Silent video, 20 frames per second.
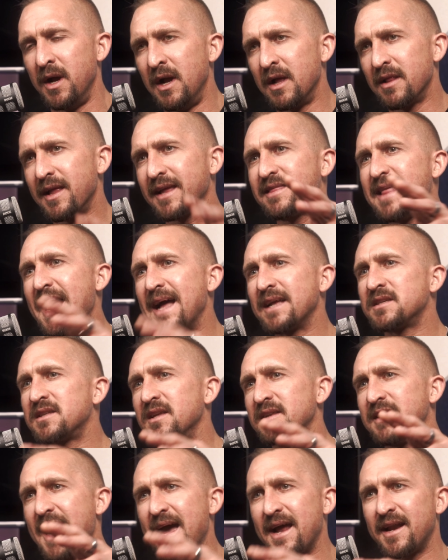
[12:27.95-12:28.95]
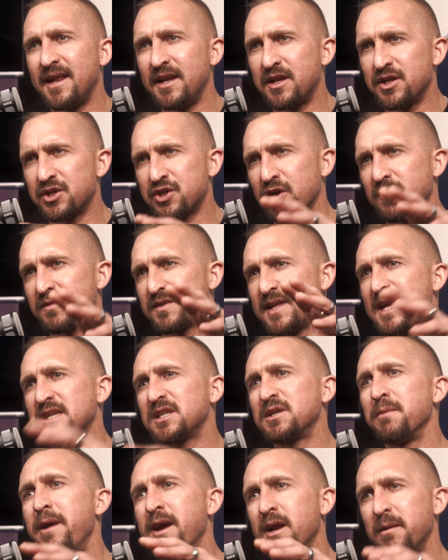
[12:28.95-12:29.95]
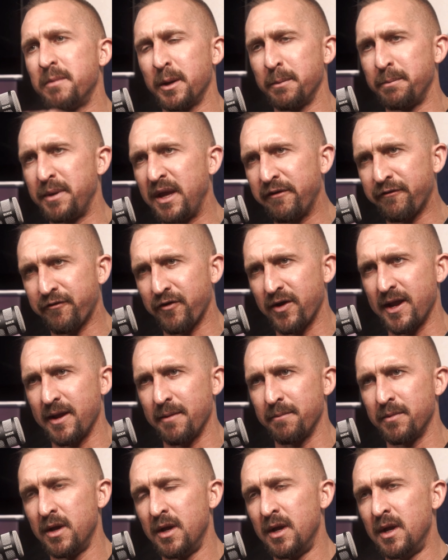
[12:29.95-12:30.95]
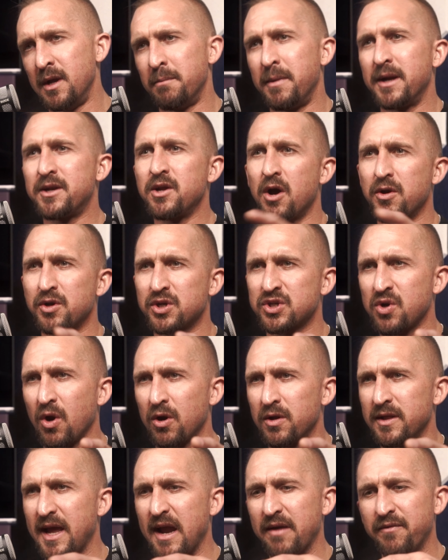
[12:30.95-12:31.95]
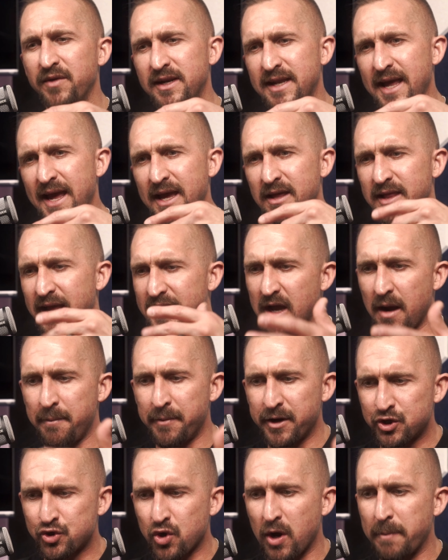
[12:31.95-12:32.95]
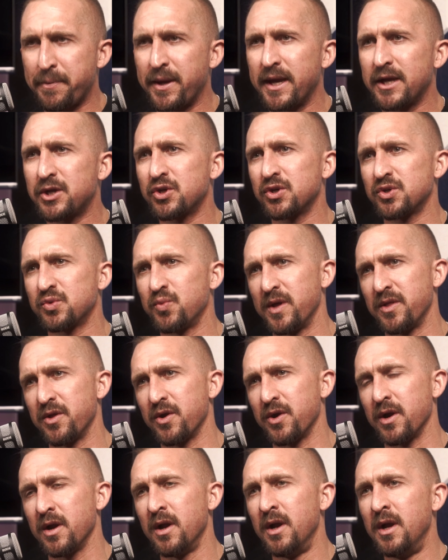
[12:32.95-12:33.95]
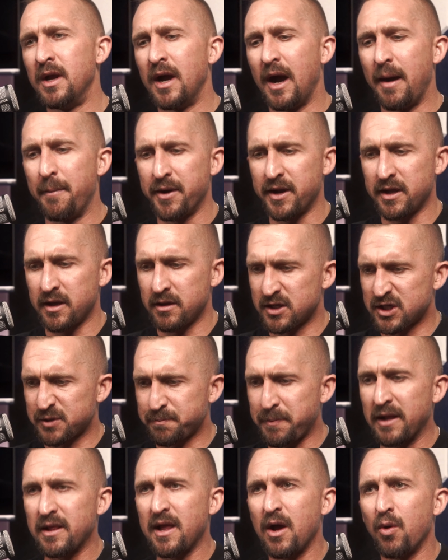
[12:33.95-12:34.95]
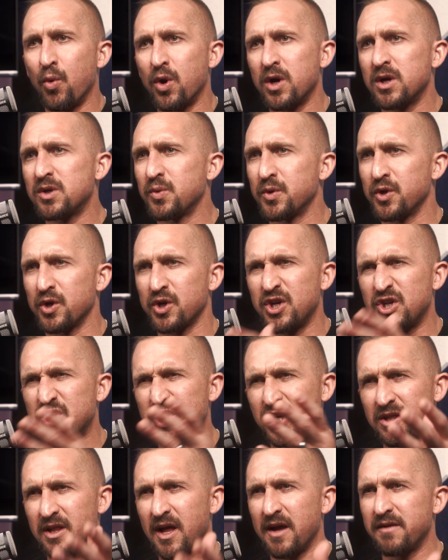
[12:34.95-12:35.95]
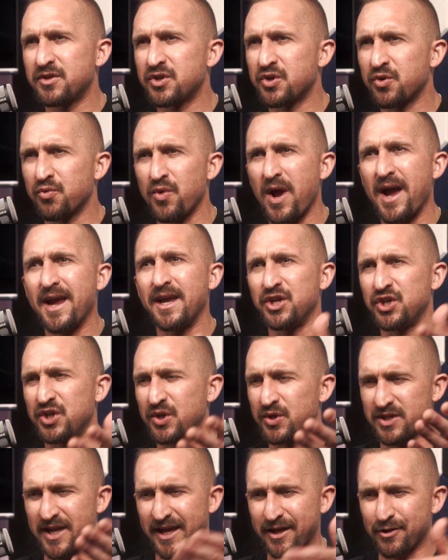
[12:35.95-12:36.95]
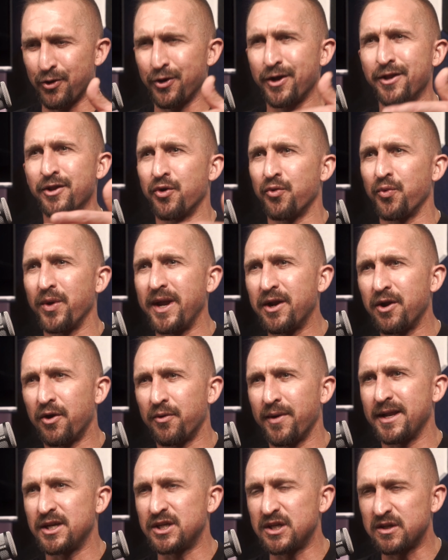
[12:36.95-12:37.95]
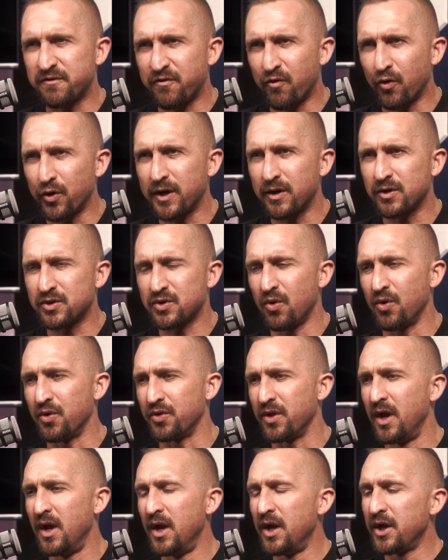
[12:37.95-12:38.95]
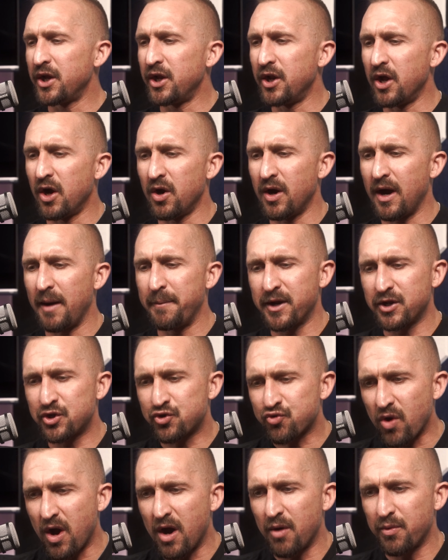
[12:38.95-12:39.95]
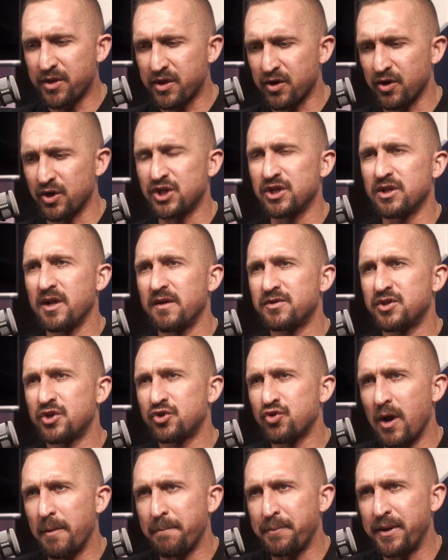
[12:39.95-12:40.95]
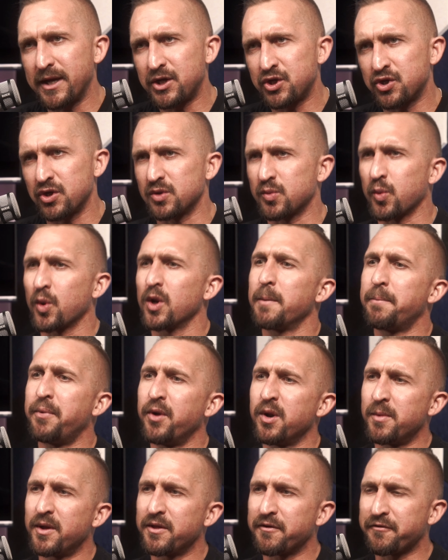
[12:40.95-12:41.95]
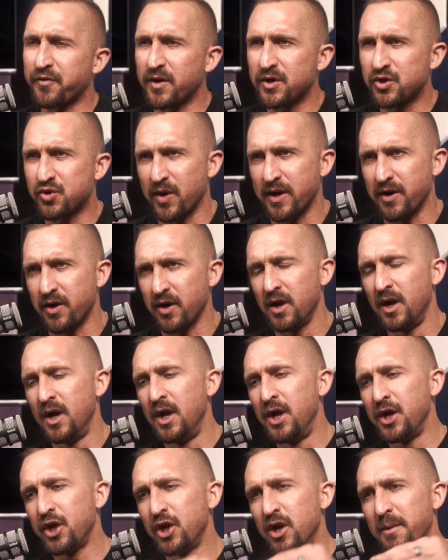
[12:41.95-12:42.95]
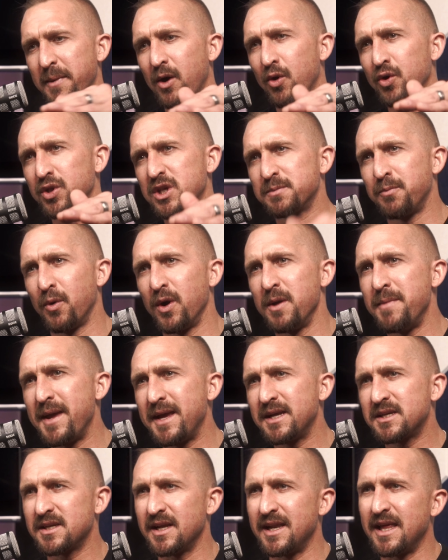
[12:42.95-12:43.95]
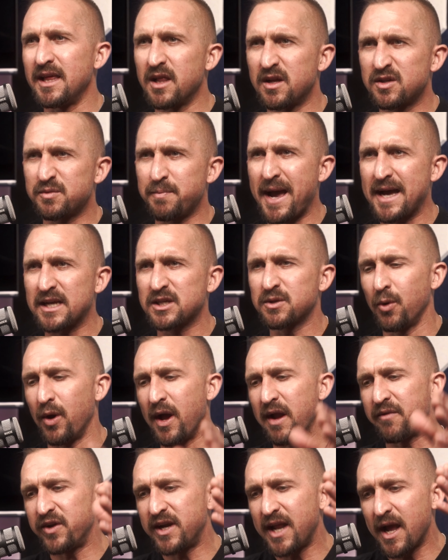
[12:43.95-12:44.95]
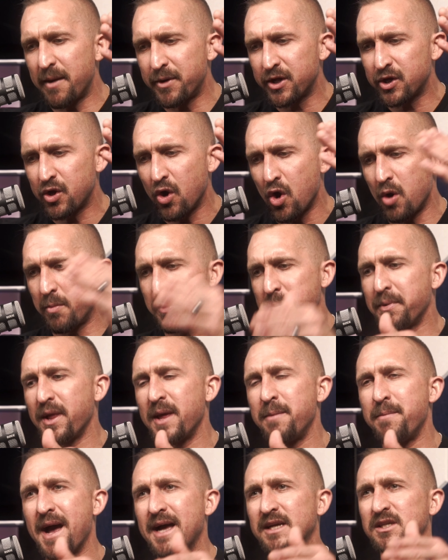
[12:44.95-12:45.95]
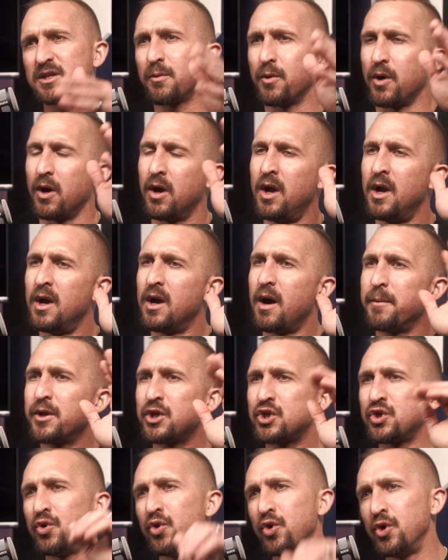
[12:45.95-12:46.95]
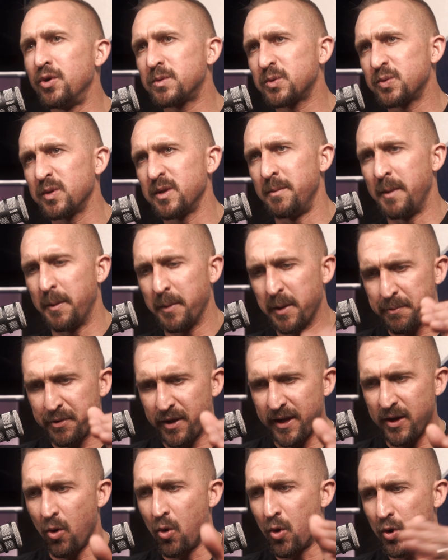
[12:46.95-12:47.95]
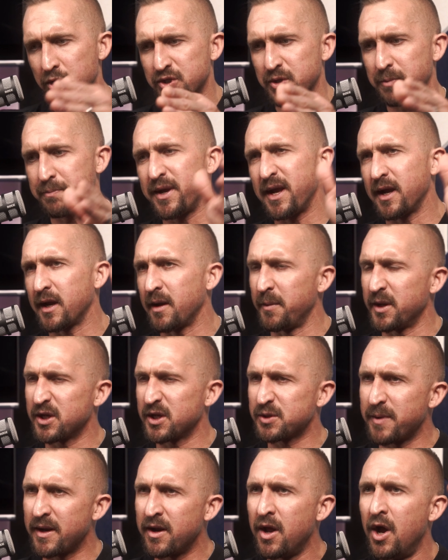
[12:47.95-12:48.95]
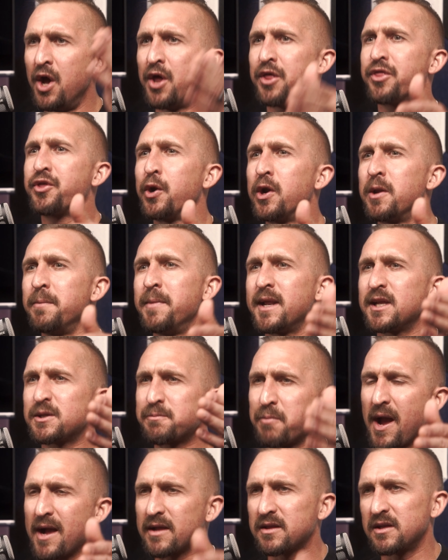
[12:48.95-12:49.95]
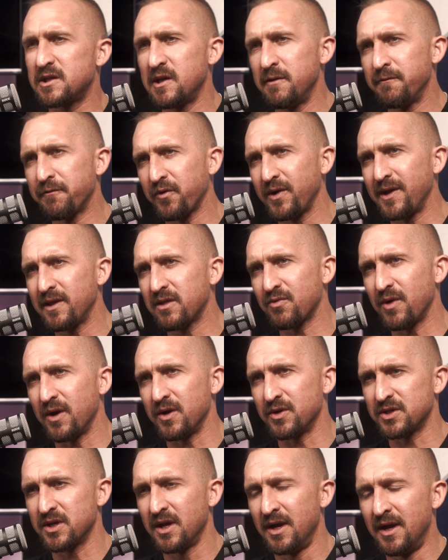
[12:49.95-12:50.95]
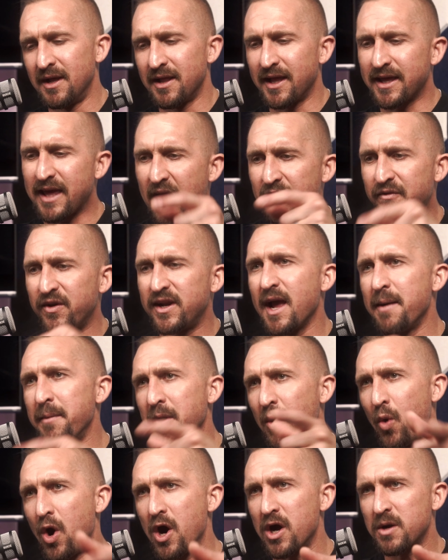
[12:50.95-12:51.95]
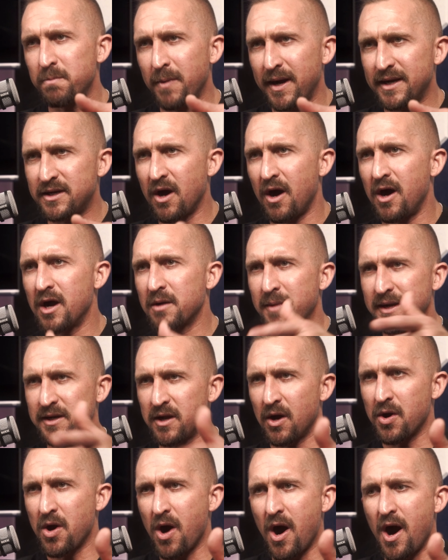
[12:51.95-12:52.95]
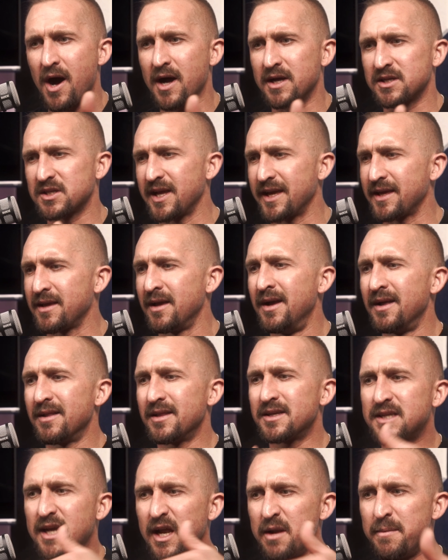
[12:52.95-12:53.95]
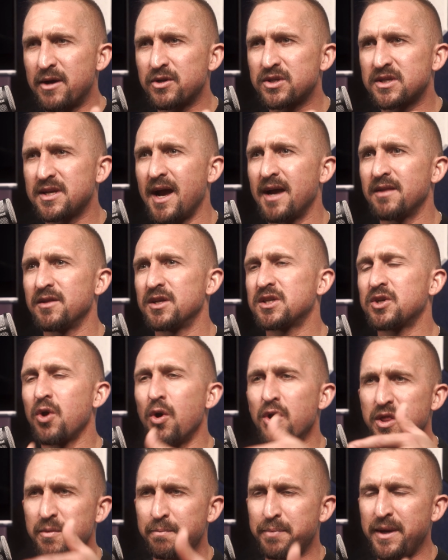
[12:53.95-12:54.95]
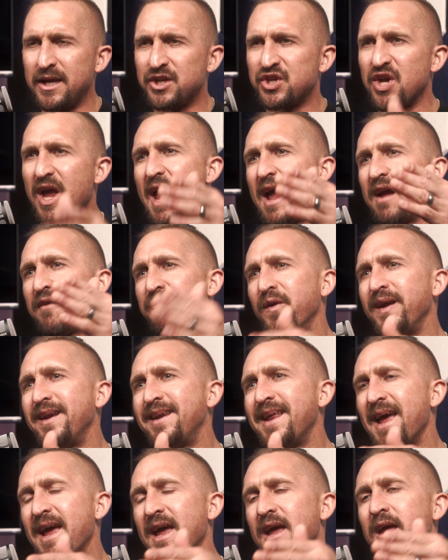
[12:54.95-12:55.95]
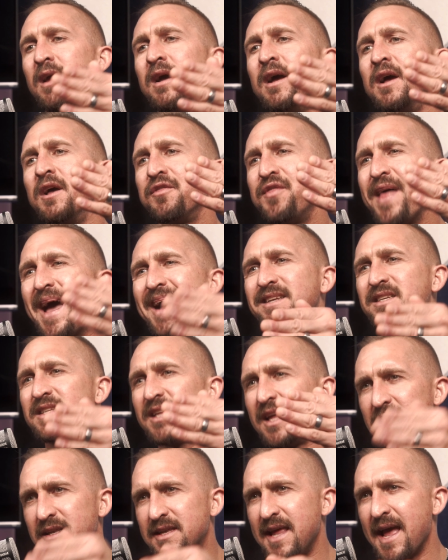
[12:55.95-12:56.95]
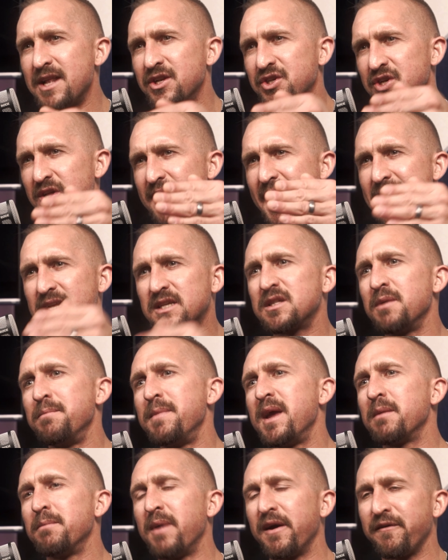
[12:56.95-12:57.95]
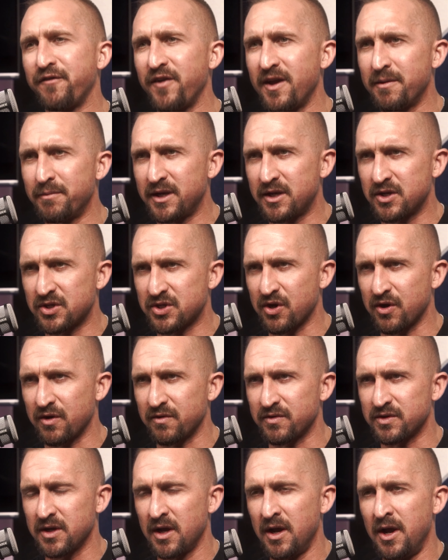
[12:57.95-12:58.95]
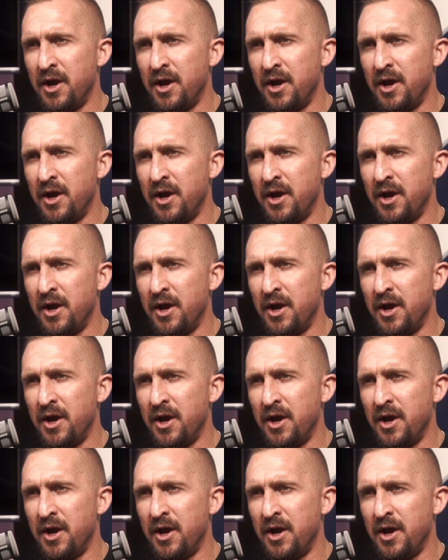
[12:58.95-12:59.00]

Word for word: Like that's the dad he deserves. That's the man I'm going to be for him. My daughter Scarlett, every day, like I'm gonna draw pictures with her. I'm gonna spell out words with her because she loves to write. She's like learning to read already. She's four years old. You know, I'm gonna draw with her. She loves to draw pictures. We're gonna put them on the refrigerator. You know, my oldest boy Mason, he loves basketball. Every day I'm gonna go home and play basketball. I'm gonna shoot hoops with him. I'm gonna play horse or pig. I'm gonna spend 30 minutes practicing free throws. Like every day I'm gonna walk my dog, my dog Haas. Like, let's get him outside. Let's go to the beach. Every day, that's the intention. That's the man my family deserves.